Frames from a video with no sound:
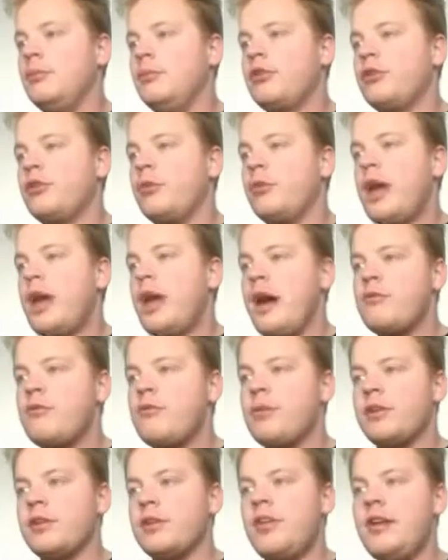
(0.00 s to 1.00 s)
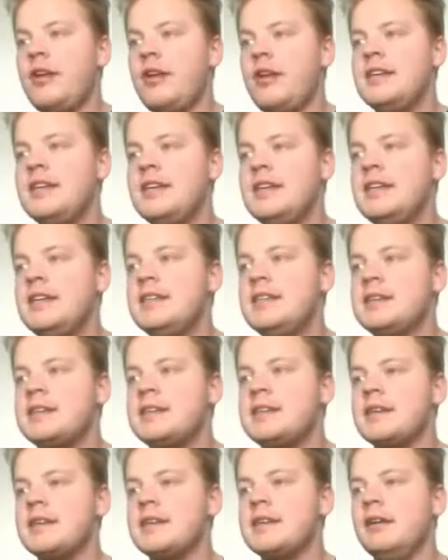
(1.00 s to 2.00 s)
So then we have what attendees
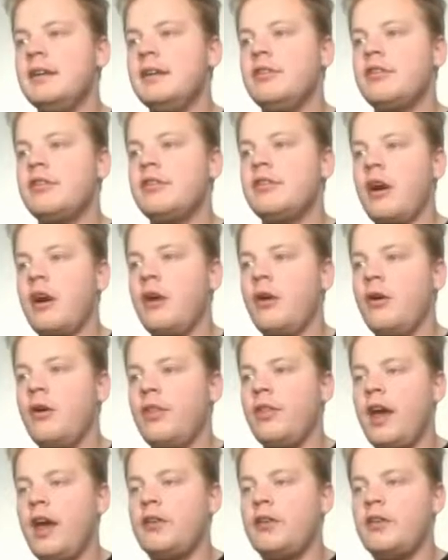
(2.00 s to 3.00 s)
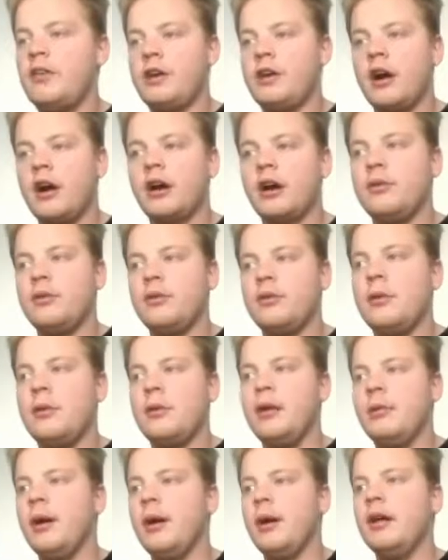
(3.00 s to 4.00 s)
see. So they see an
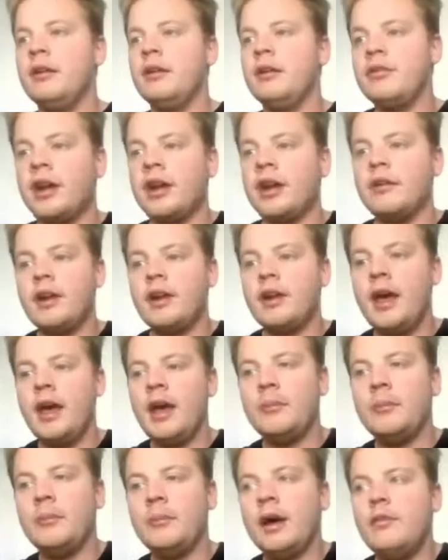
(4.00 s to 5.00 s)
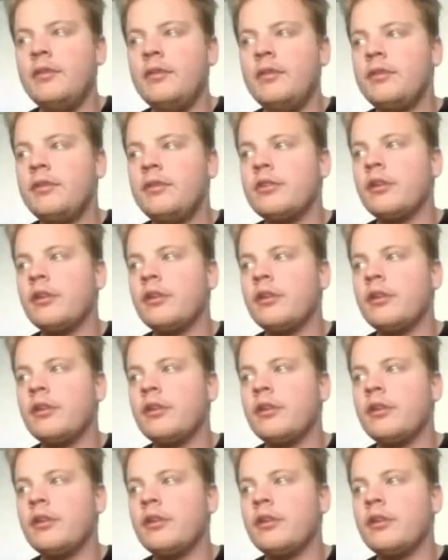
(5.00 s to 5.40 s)
RSVP button instead of an edit button.